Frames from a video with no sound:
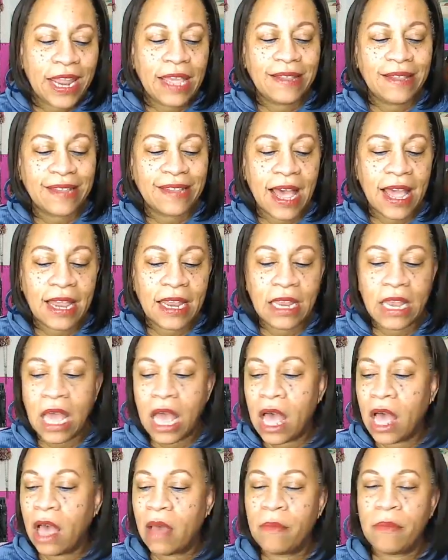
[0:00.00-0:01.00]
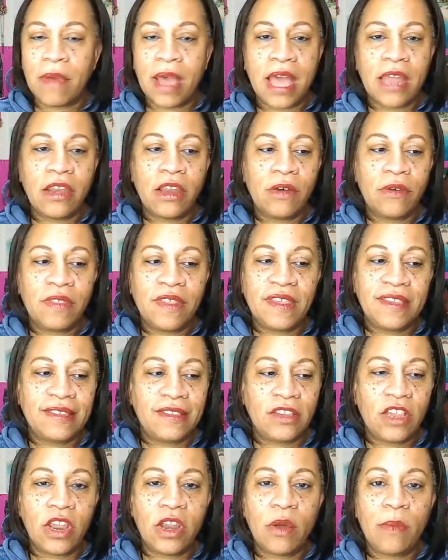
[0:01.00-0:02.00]
signed up. I know this,
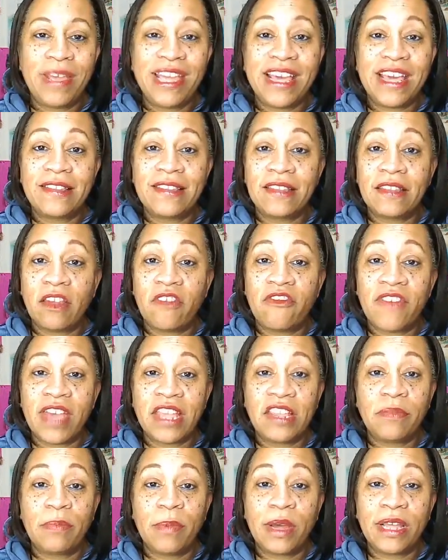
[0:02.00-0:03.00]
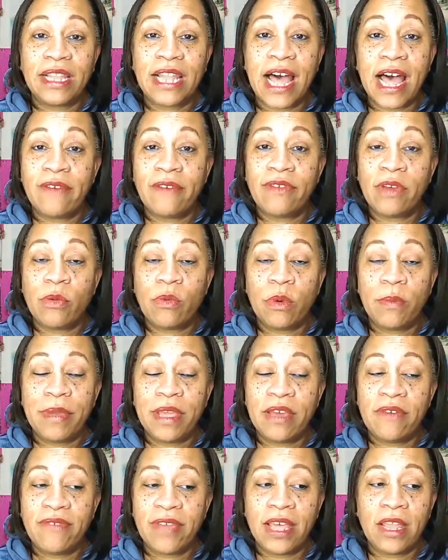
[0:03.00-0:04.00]
because it's a Facebook Live, it will be
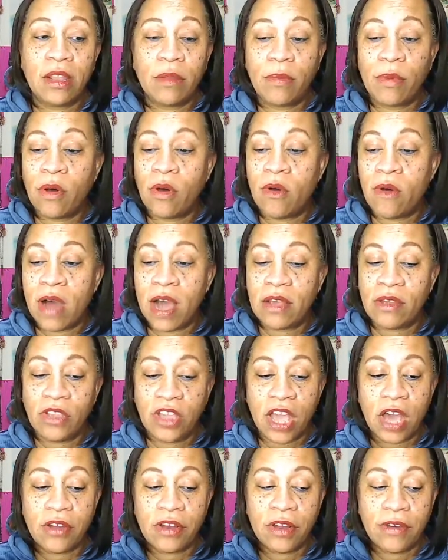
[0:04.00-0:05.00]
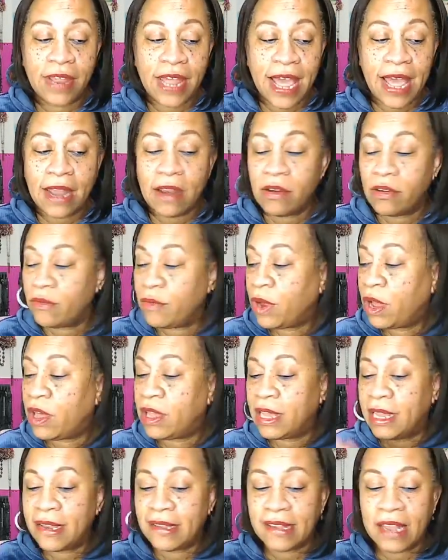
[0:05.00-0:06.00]
available. Y'all know that. We're all
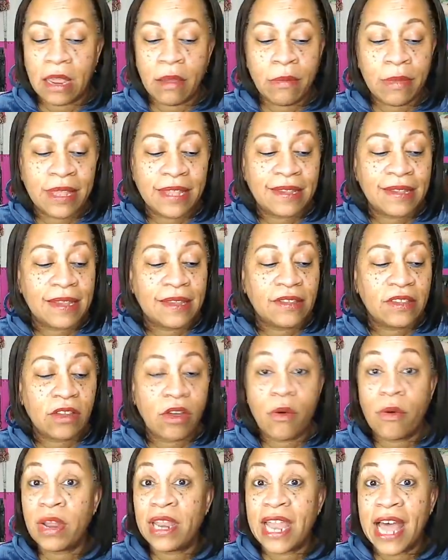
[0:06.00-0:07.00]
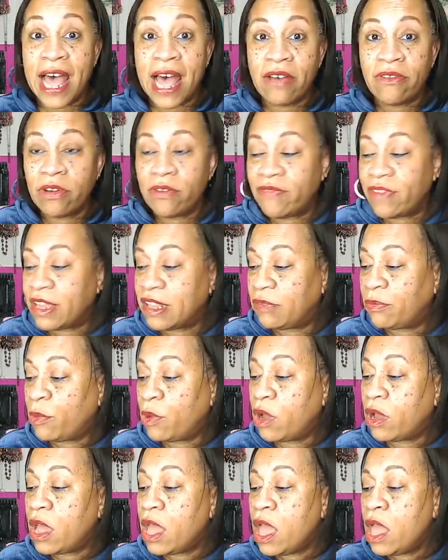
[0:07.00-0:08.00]
in the same business, going live on
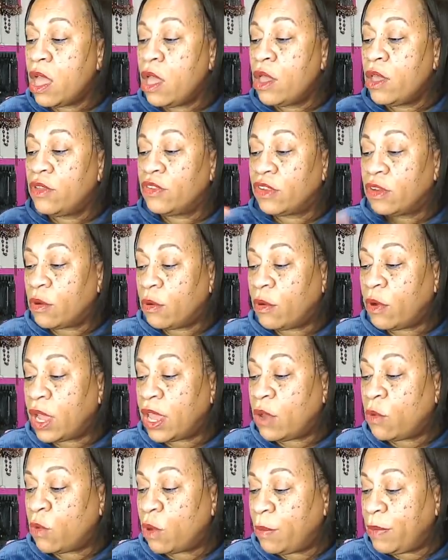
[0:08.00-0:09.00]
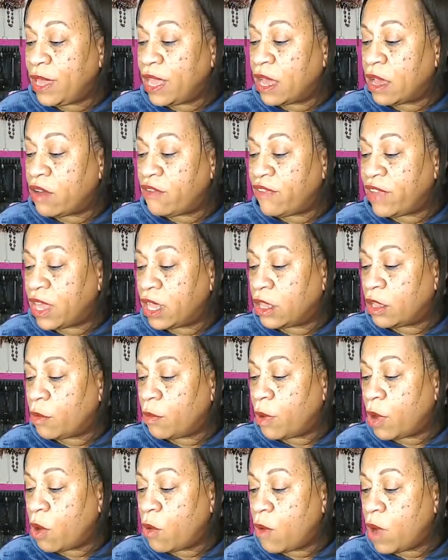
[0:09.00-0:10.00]
Facebook. So it will be
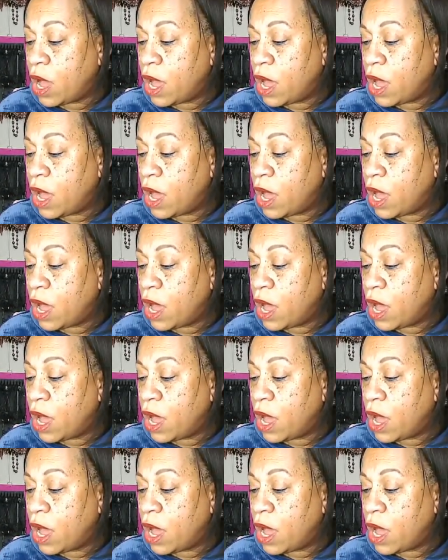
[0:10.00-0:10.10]
available.